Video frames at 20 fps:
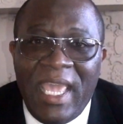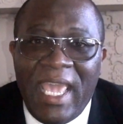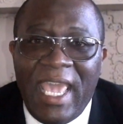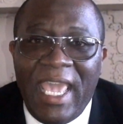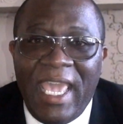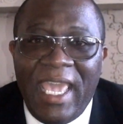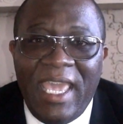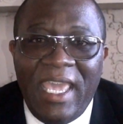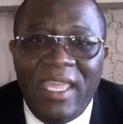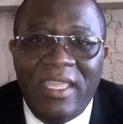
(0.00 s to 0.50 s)

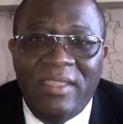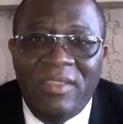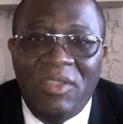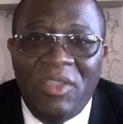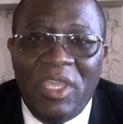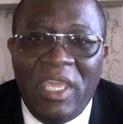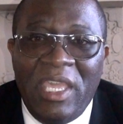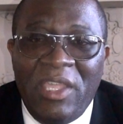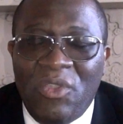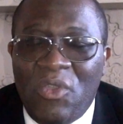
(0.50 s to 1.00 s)
And
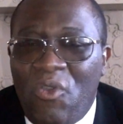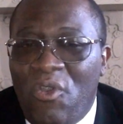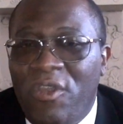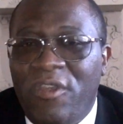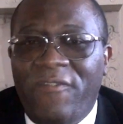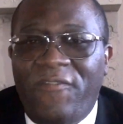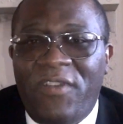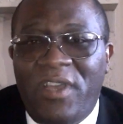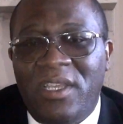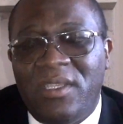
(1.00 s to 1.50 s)
in
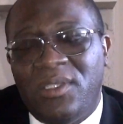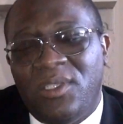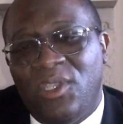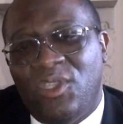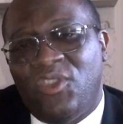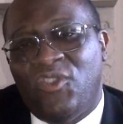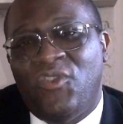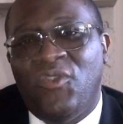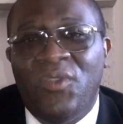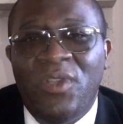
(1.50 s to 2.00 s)
order for us to
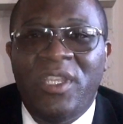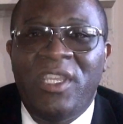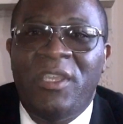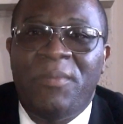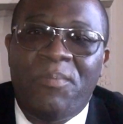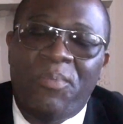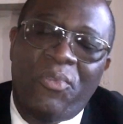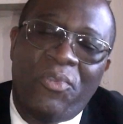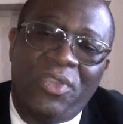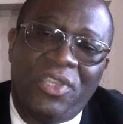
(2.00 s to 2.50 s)
truly
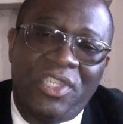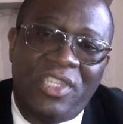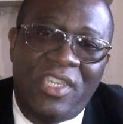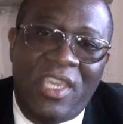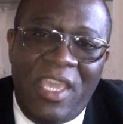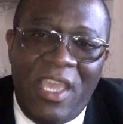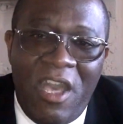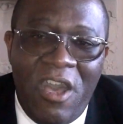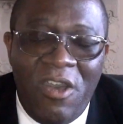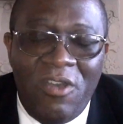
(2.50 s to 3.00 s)

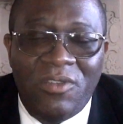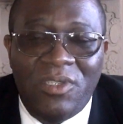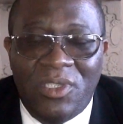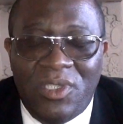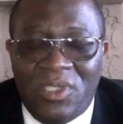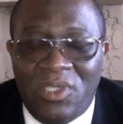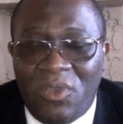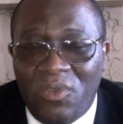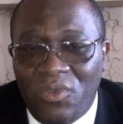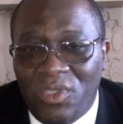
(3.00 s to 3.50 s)
appreciate all the
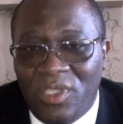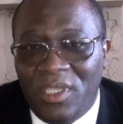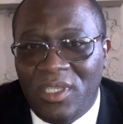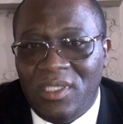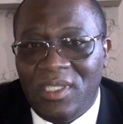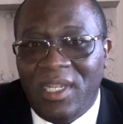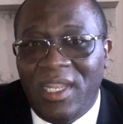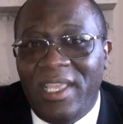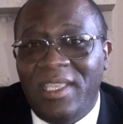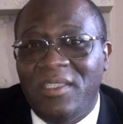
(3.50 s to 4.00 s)

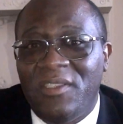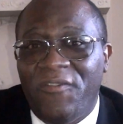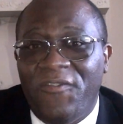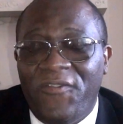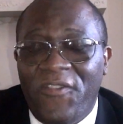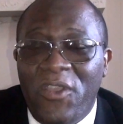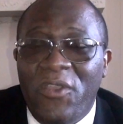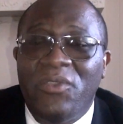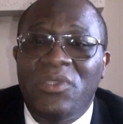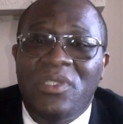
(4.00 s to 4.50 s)
soldiers, let's
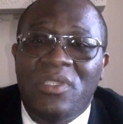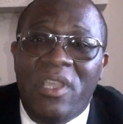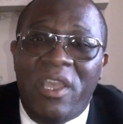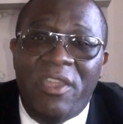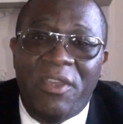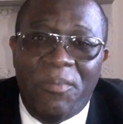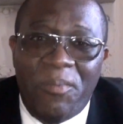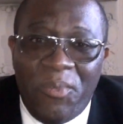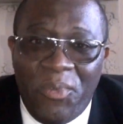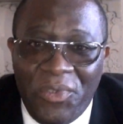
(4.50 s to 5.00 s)
first
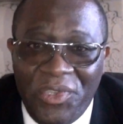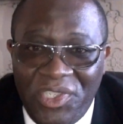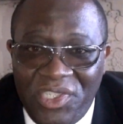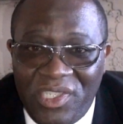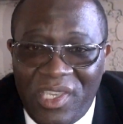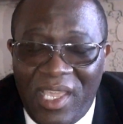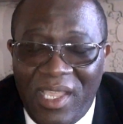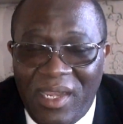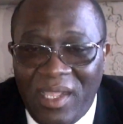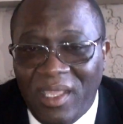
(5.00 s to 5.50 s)
start
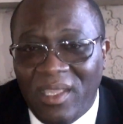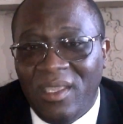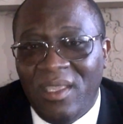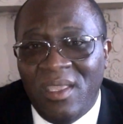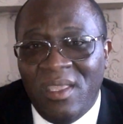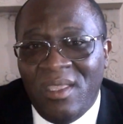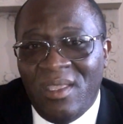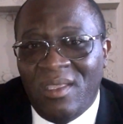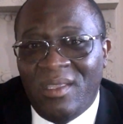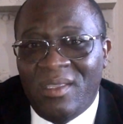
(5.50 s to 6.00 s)
appreciating
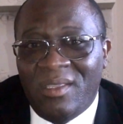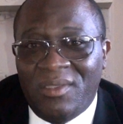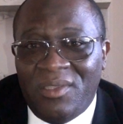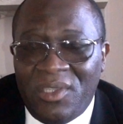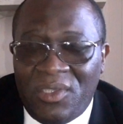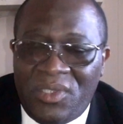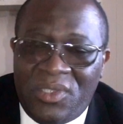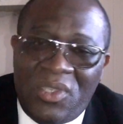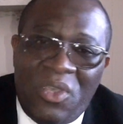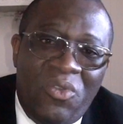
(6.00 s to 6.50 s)
the
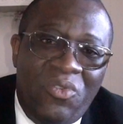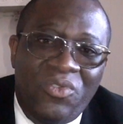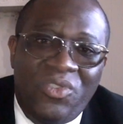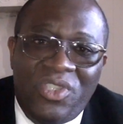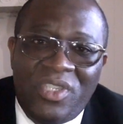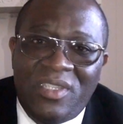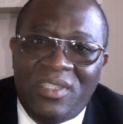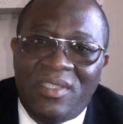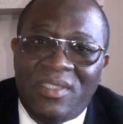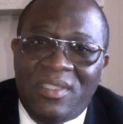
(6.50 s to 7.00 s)

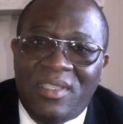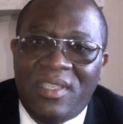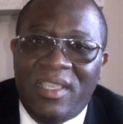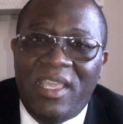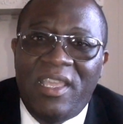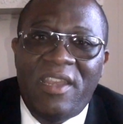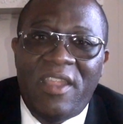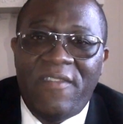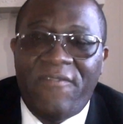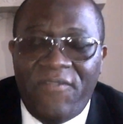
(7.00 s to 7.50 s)
soldiers in our